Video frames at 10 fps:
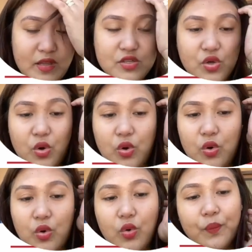
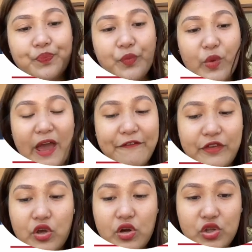So we have
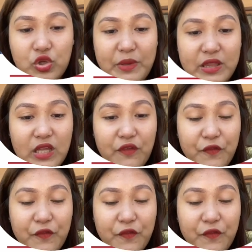here to maintain